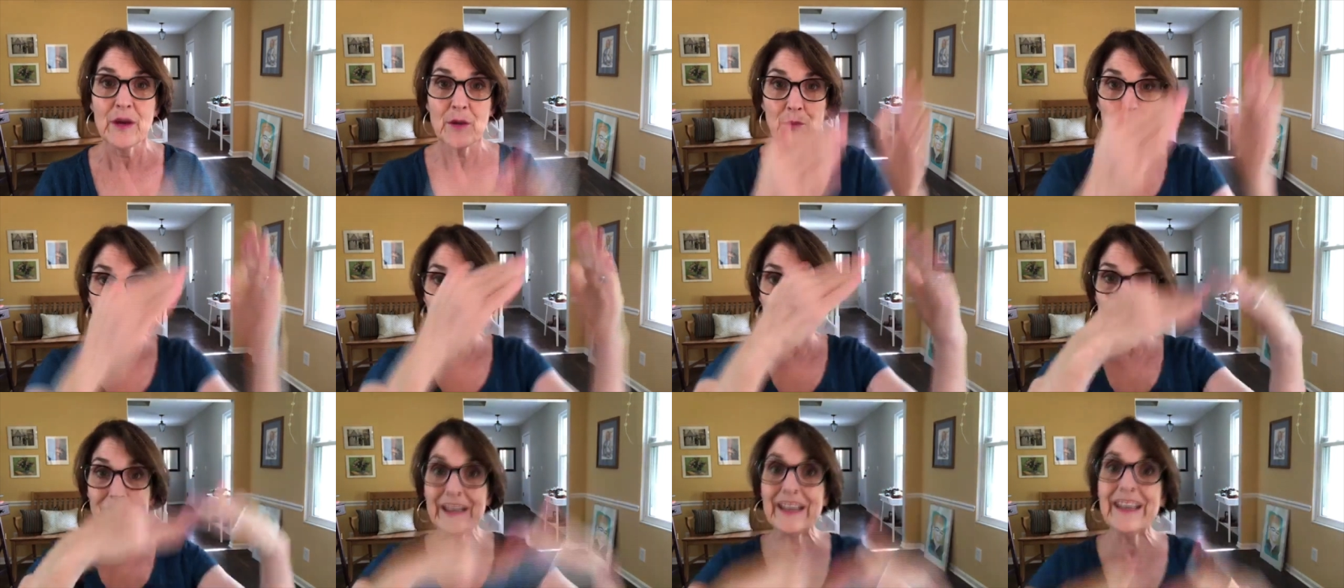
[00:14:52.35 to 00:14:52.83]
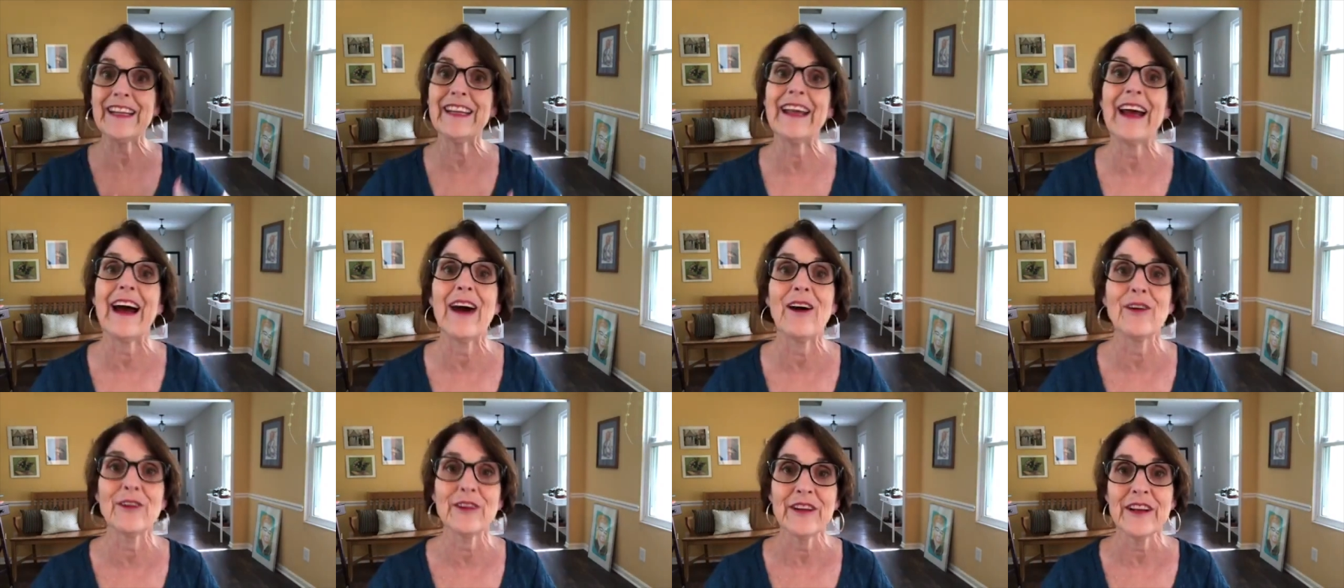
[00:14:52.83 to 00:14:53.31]
print it
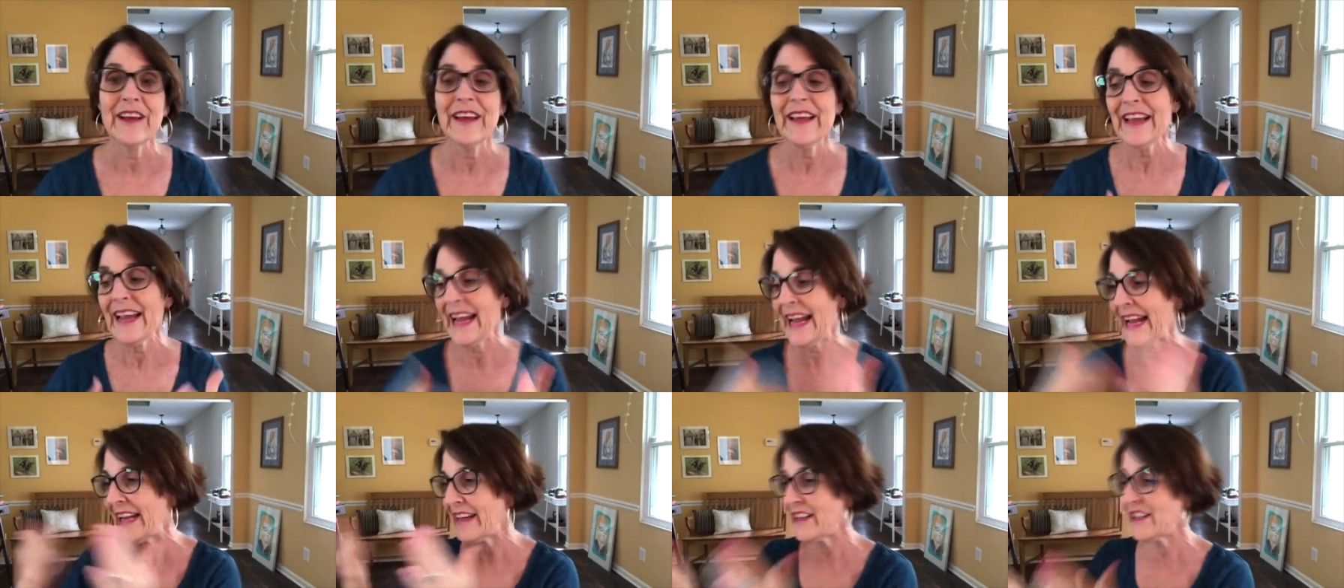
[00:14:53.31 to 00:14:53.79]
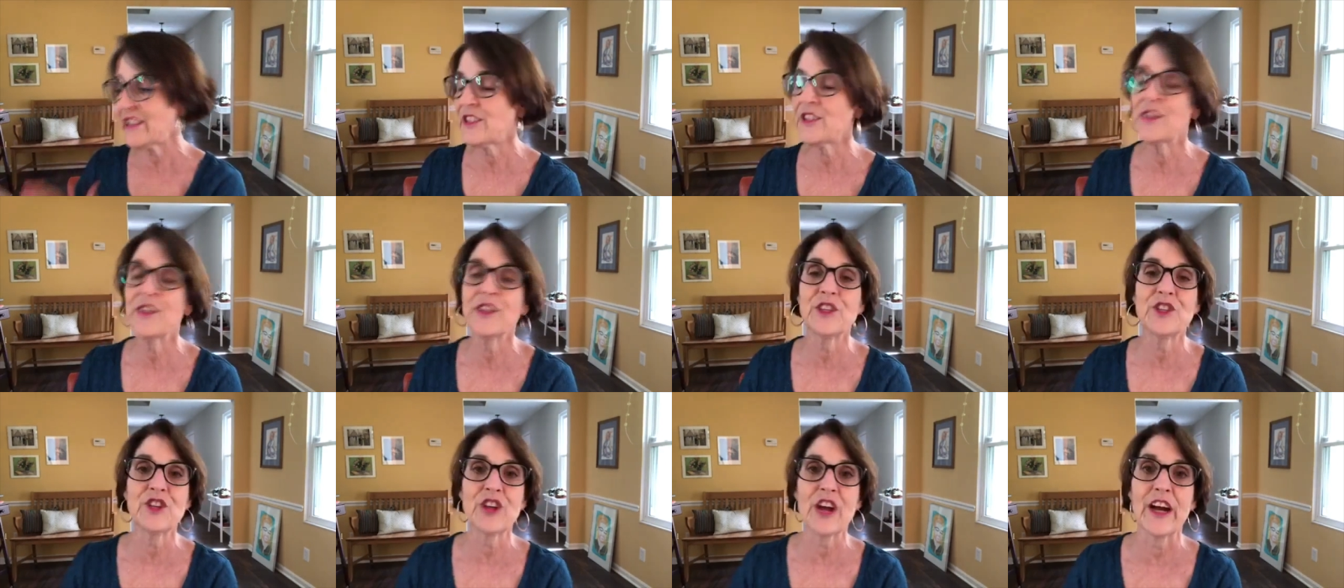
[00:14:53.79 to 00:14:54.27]
out, hand it to
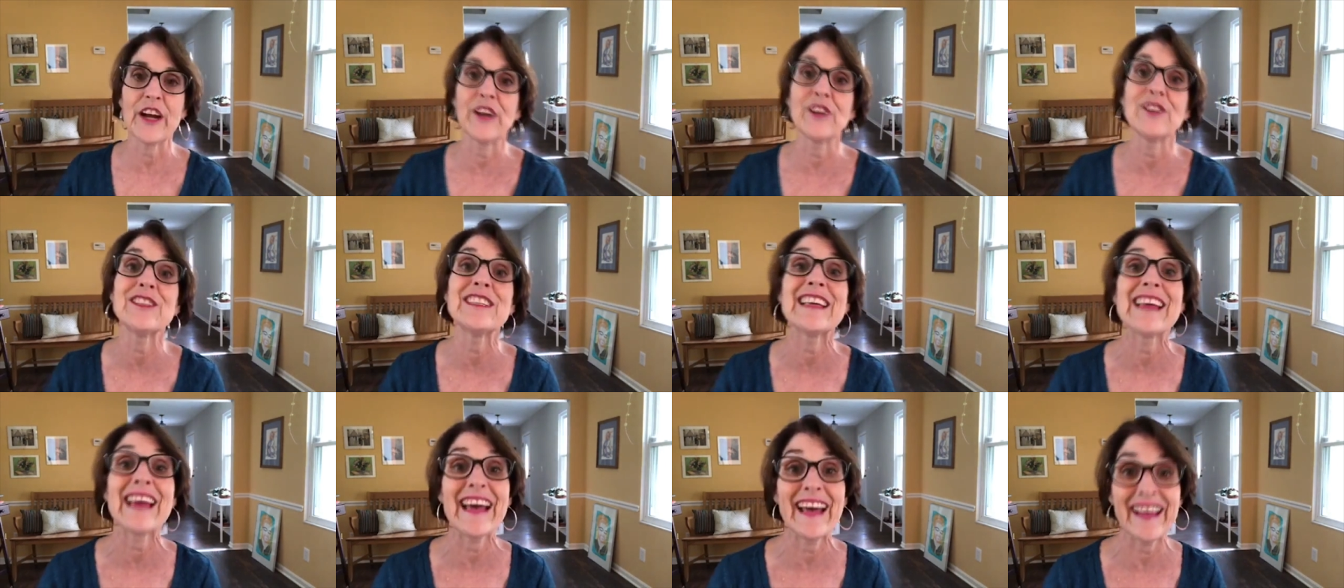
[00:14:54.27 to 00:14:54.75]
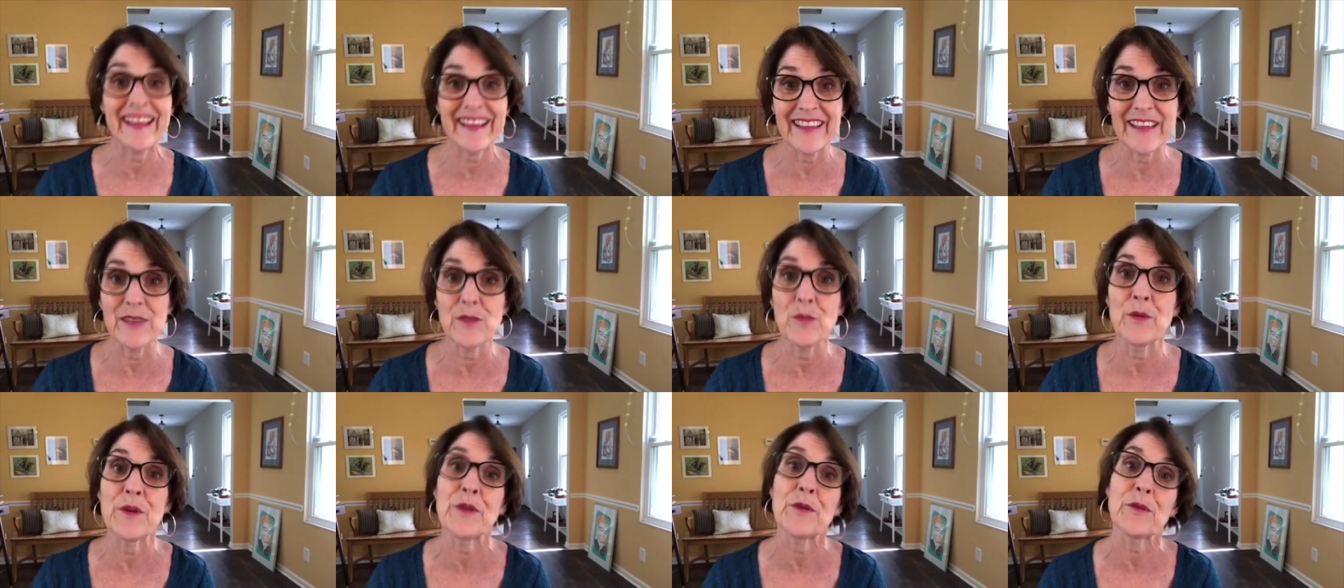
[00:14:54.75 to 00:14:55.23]
the child to edit
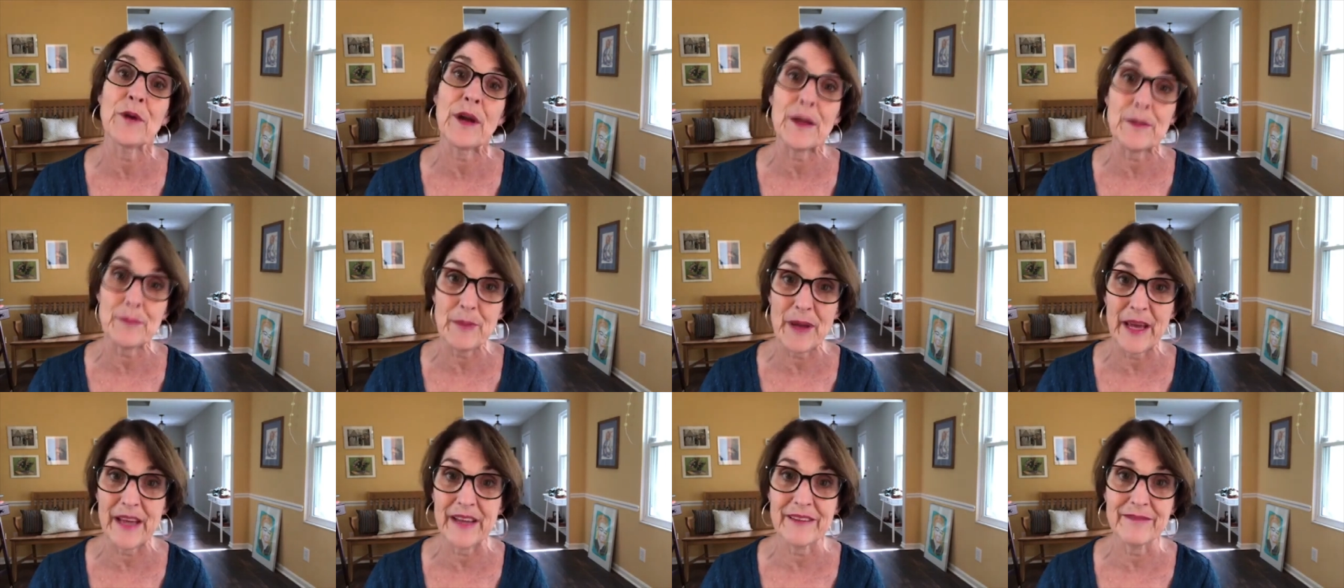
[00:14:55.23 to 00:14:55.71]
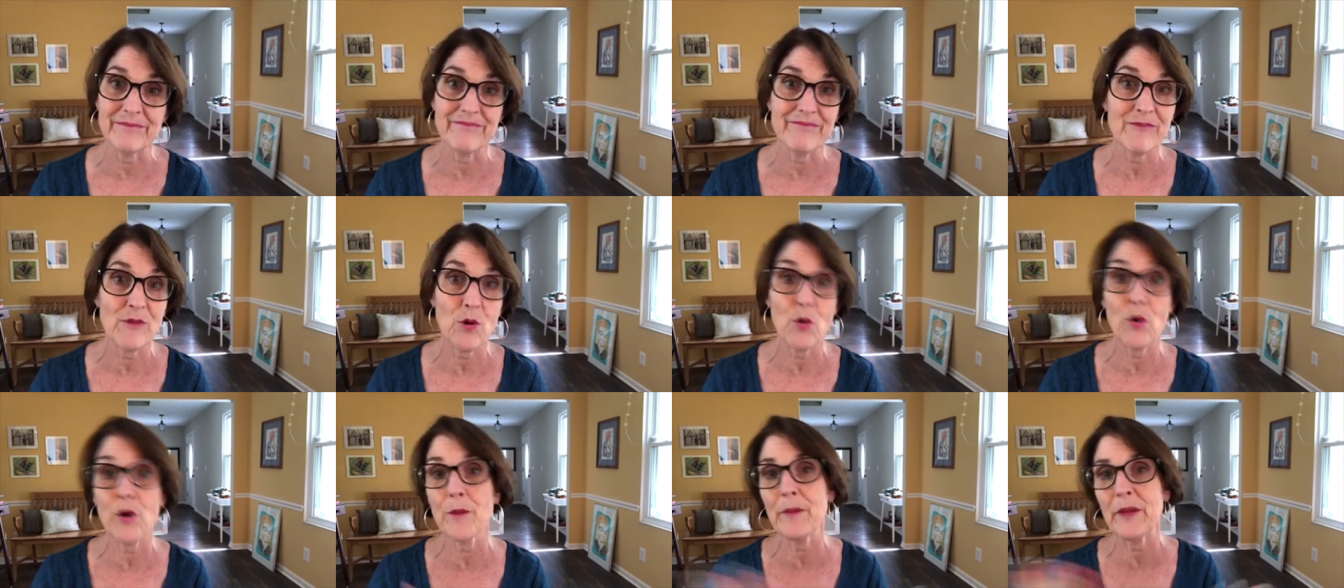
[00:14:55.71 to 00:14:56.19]
with a red pen
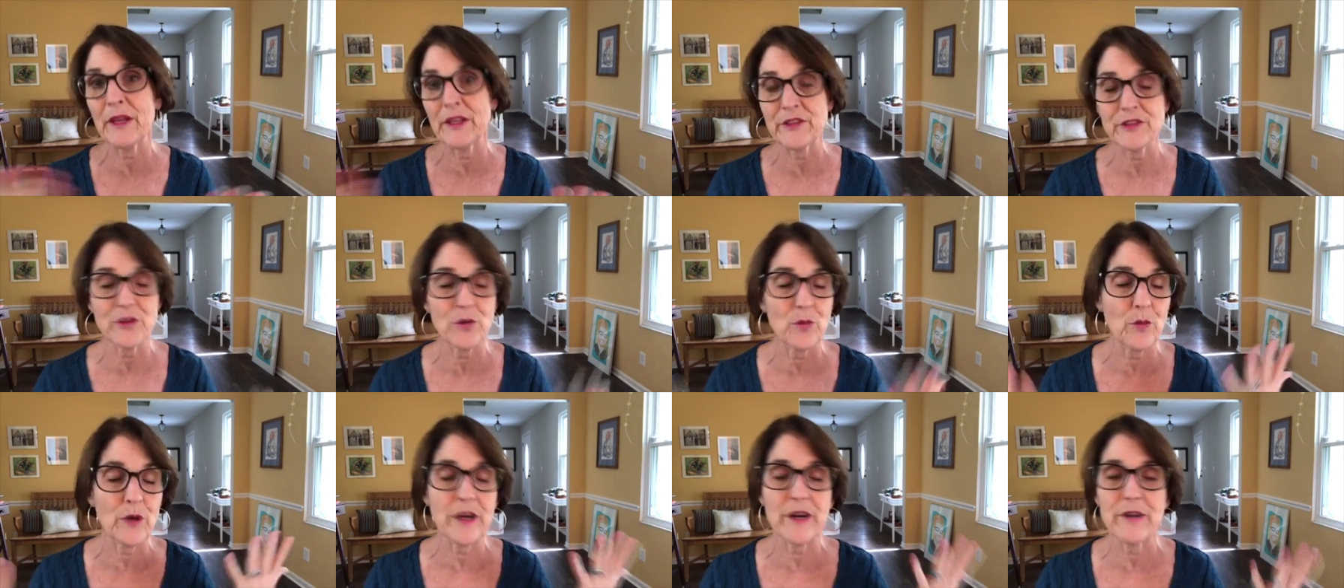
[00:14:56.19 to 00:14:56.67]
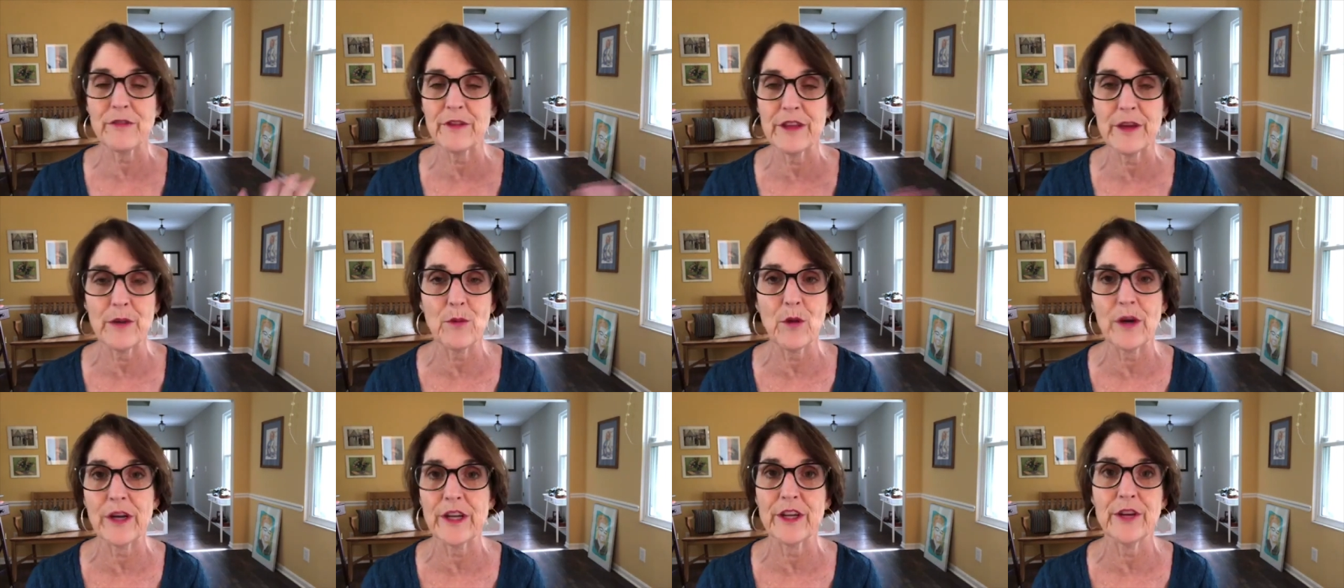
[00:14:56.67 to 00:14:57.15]
or a pencil, whatever they
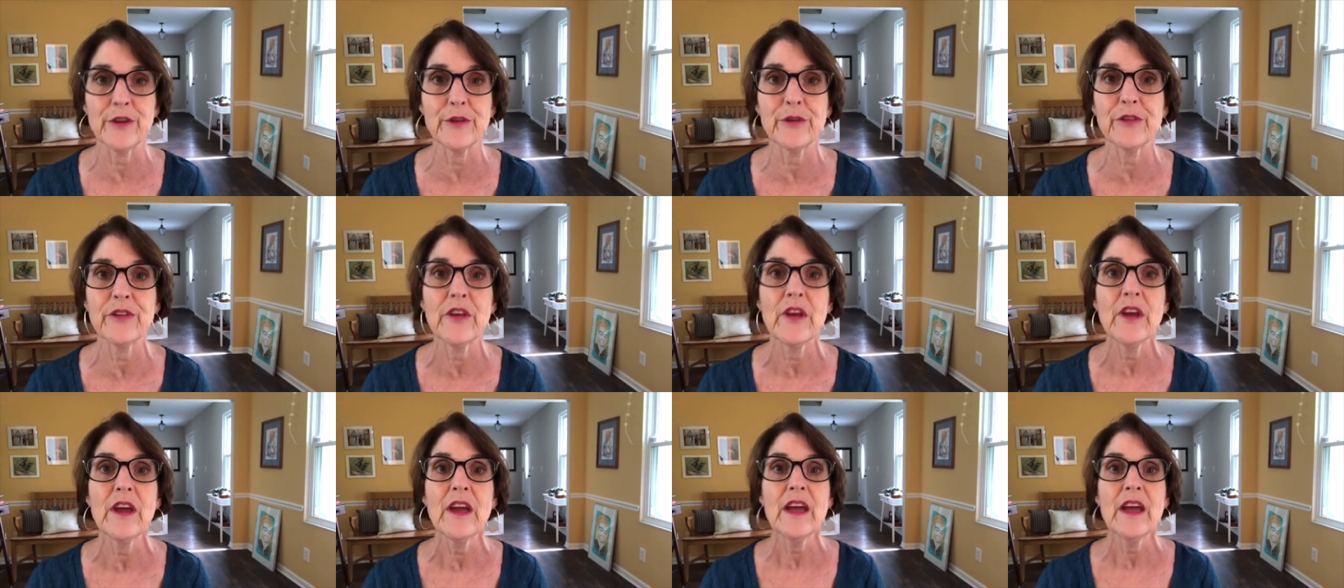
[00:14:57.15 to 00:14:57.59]
want to use,